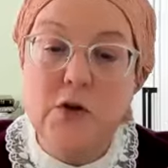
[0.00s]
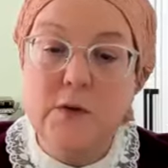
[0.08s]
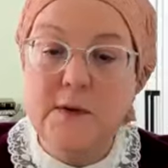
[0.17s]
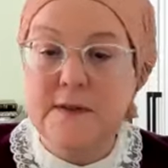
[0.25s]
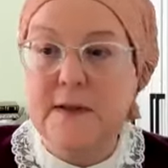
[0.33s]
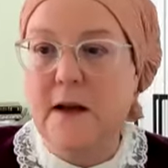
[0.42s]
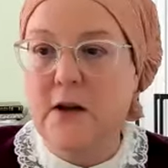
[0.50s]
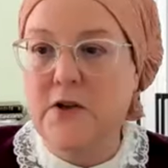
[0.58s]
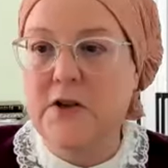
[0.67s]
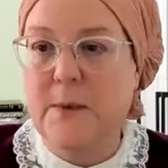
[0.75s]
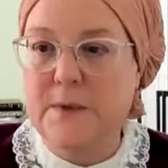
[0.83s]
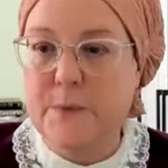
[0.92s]
should sing
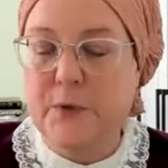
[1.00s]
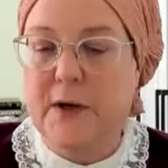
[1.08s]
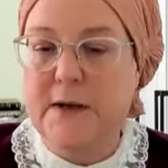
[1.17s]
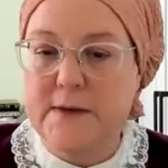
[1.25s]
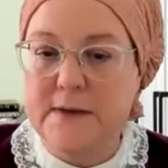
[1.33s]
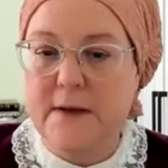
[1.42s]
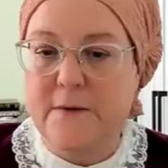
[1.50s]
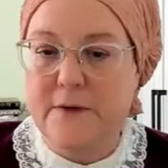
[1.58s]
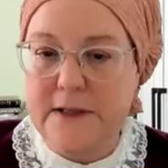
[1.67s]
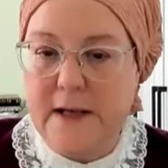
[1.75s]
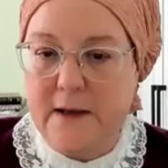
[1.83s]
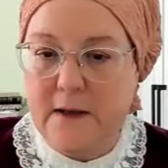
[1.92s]
Hashem's praises every
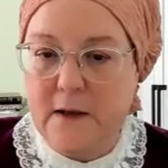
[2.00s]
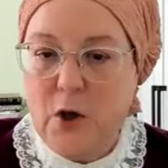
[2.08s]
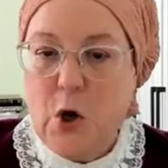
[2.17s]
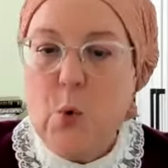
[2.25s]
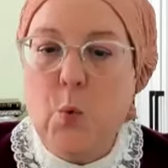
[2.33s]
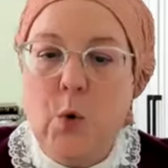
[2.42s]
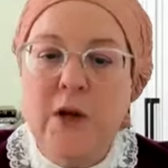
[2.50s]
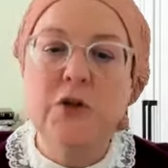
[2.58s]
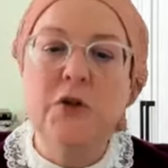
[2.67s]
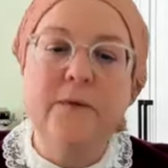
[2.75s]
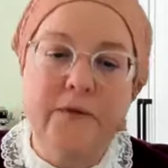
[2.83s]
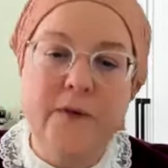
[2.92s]
day. We
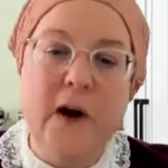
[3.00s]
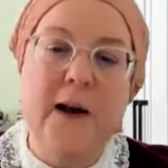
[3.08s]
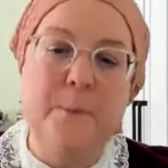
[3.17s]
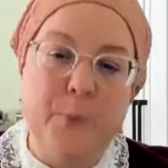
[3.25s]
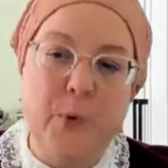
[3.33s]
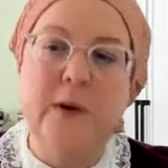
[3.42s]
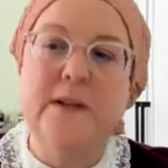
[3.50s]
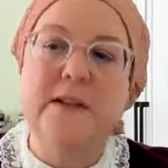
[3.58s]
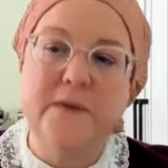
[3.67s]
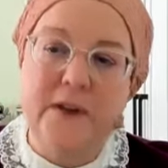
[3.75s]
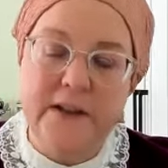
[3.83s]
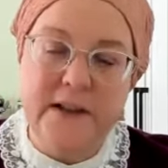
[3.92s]
should find points
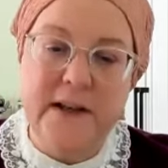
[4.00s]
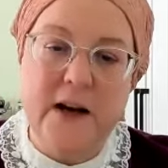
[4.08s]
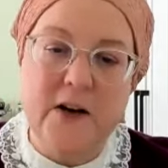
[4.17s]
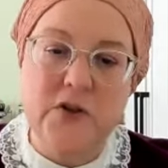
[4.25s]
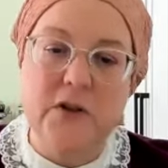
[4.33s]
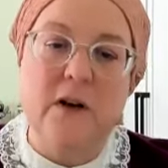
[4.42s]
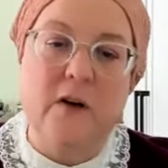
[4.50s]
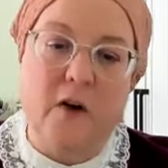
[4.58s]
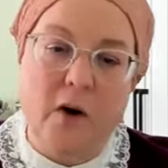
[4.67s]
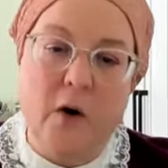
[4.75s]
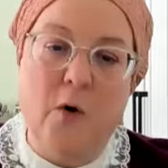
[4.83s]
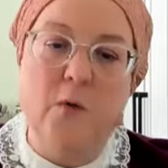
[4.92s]
of connection in
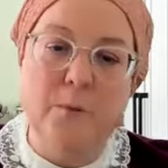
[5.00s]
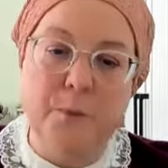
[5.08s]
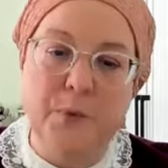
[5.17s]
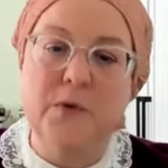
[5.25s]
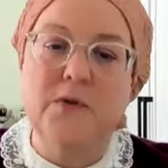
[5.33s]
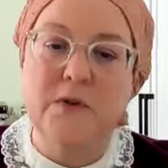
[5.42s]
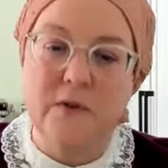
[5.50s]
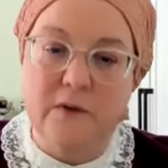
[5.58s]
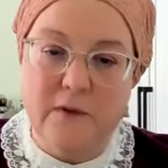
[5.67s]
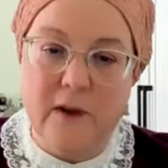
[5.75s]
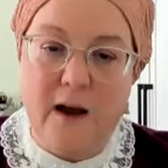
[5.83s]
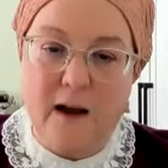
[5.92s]
our own
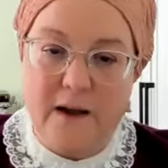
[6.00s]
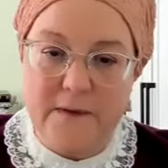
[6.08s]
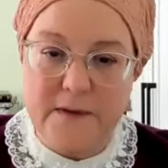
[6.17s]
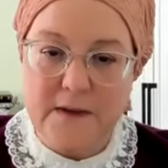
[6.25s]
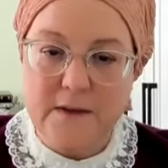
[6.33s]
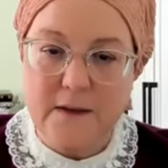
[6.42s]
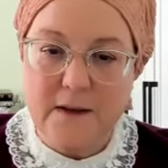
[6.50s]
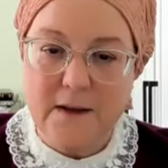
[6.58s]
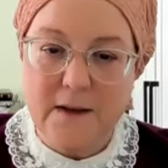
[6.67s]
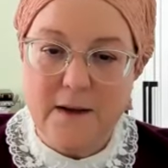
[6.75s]
personal lives,